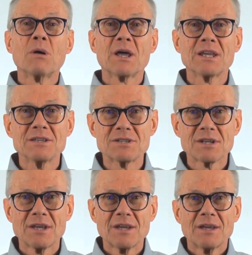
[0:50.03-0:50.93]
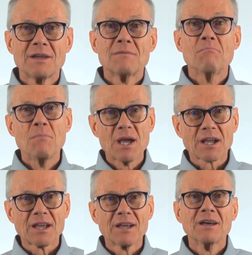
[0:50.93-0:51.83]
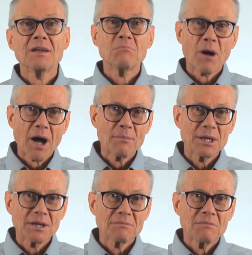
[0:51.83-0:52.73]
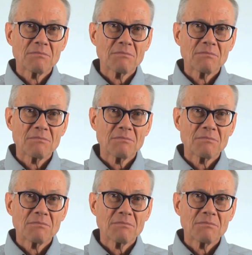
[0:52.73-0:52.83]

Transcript: buddies, Mick and Bobby.